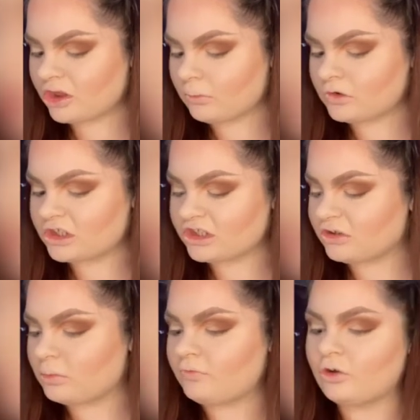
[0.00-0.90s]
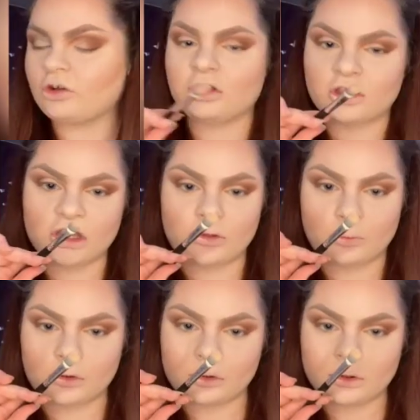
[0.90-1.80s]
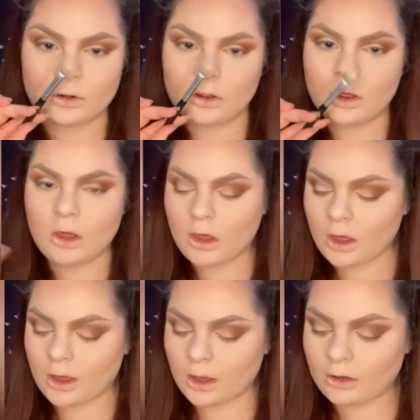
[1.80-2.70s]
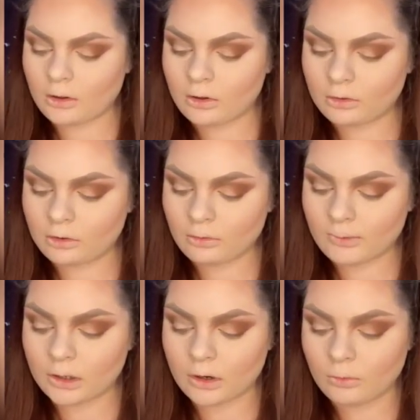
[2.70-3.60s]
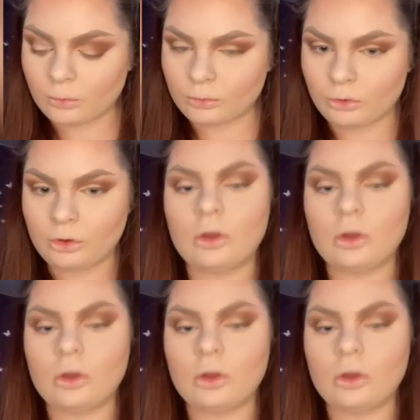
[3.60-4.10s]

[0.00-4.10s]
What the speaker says: brush I used before, this one. And contour my nose.